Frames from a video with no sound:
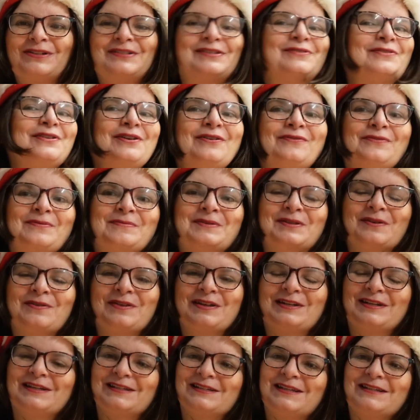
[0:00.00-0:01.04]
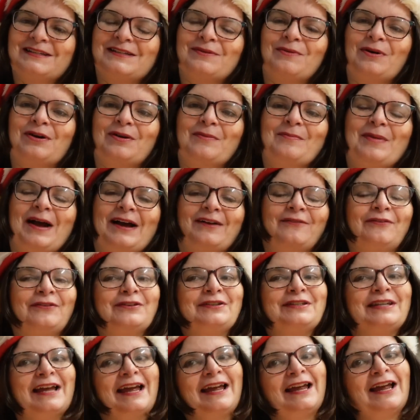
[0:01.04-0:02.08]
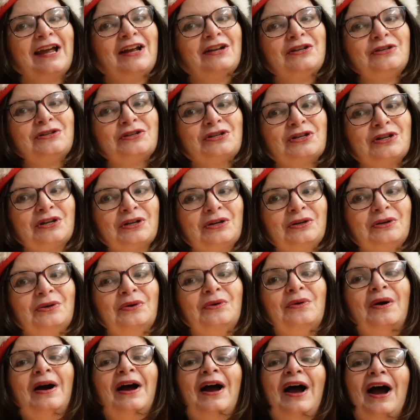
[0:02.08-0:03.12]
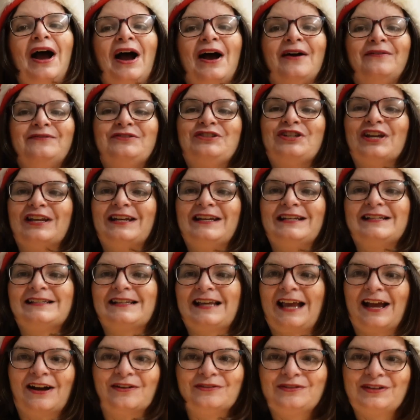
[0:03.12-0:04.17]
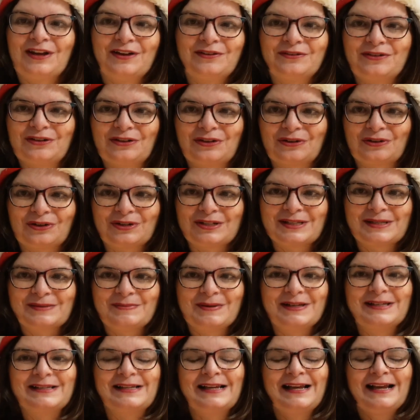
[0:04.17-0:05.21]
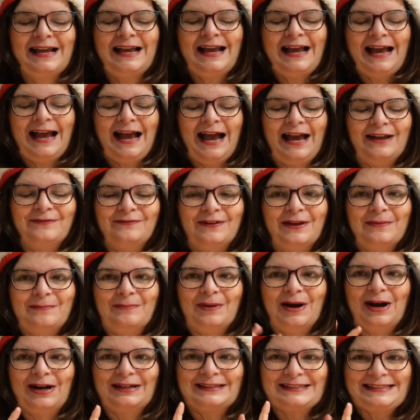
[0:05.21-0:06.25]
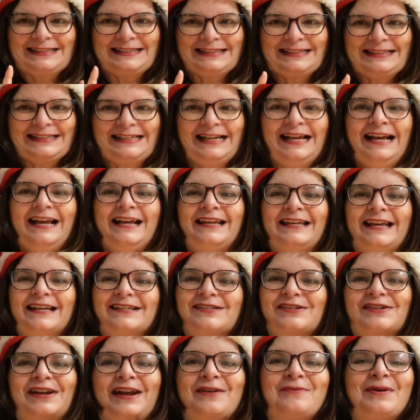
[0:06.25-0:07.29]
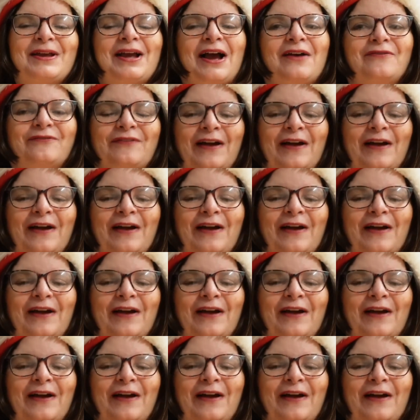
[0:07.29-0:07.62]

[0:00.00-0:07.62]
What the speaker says: Sonia from Sew the Distance, and welcome back for day 2 of Jenny's Countdown to Christmas Advent Box. Yesterday we got